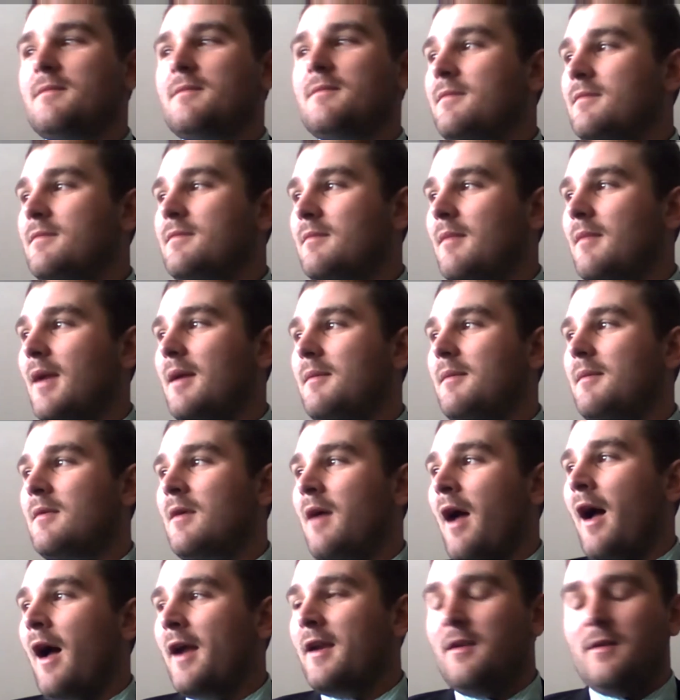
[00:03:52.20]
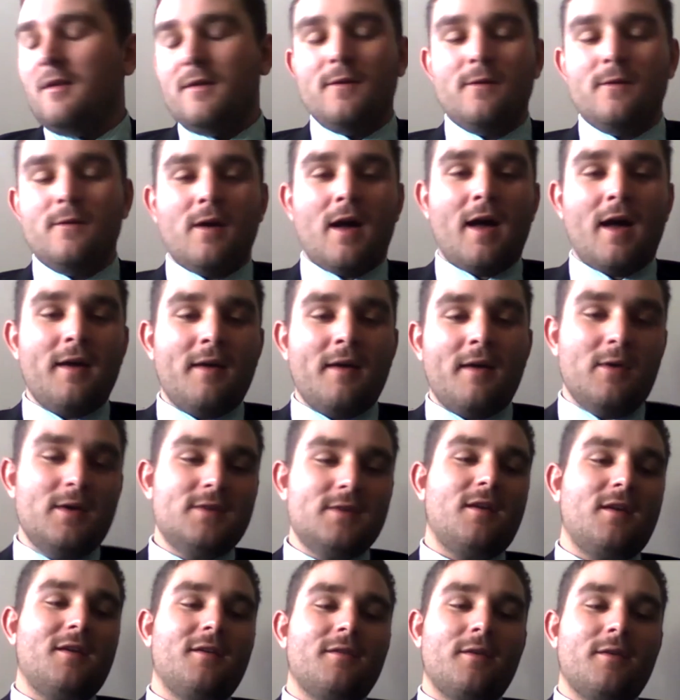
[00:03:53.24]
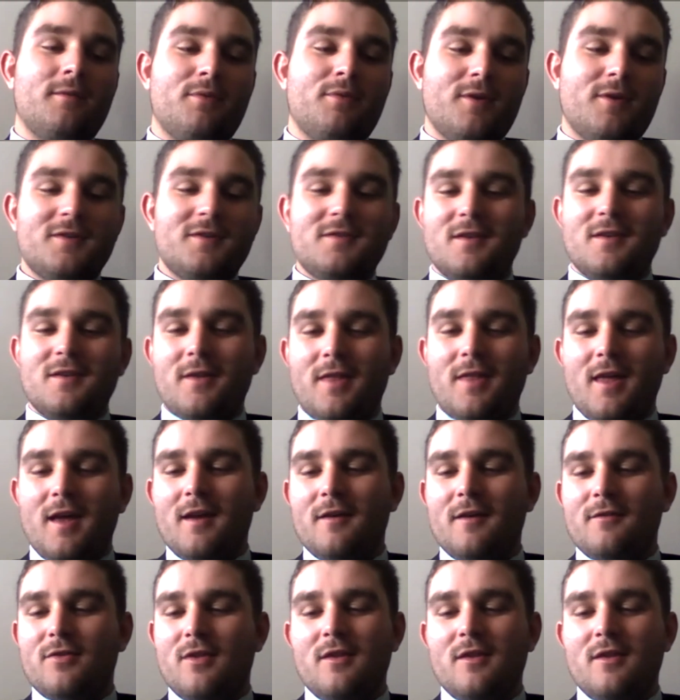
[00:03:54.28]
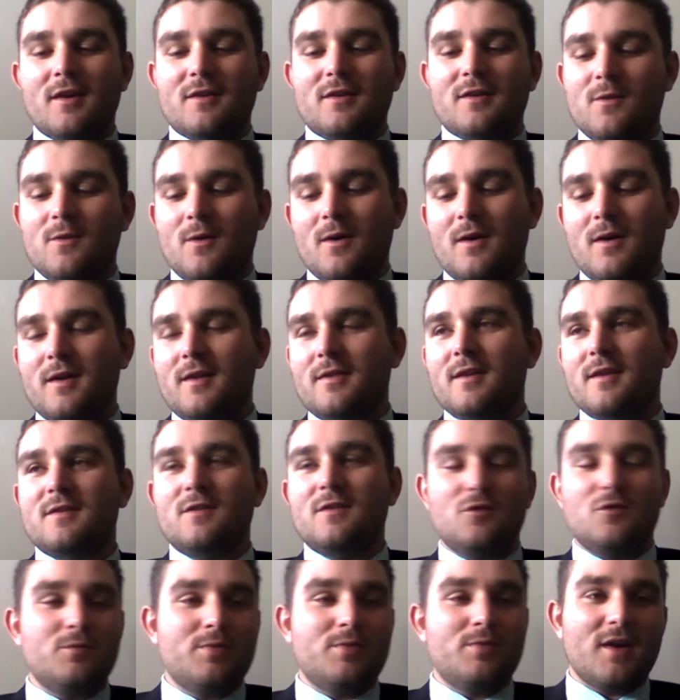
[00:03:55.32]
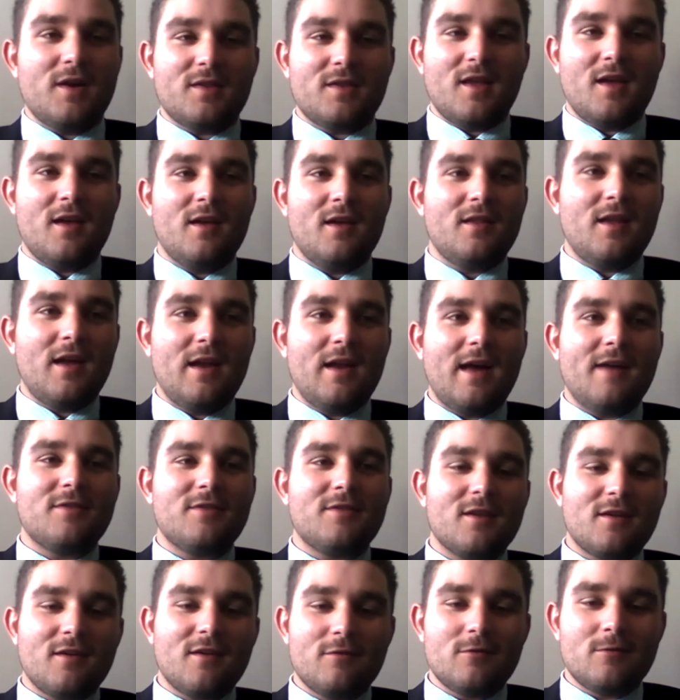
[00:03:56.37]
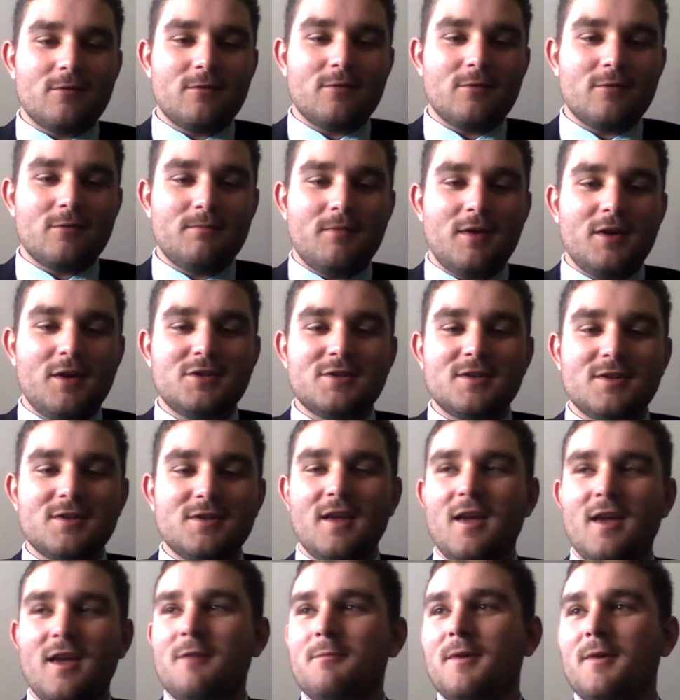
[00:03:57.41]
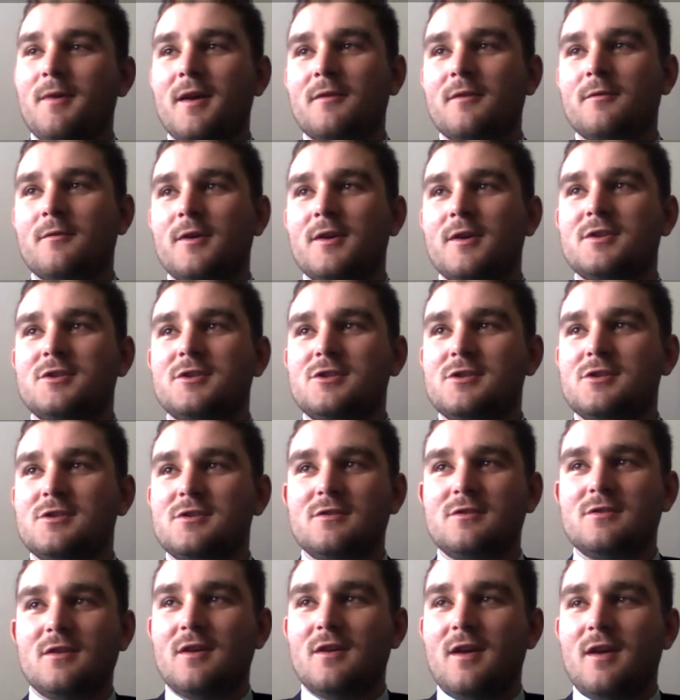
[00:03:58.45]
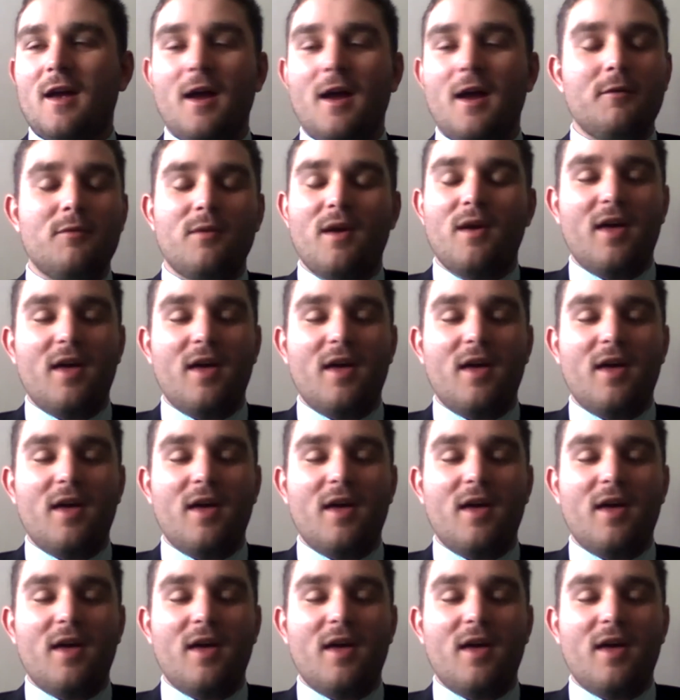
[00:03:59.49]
maybe I was hearing reports though that if the Knicks wanted the 2 pick, then they'd have to give up Mitch in the 8 pick, which I'd rather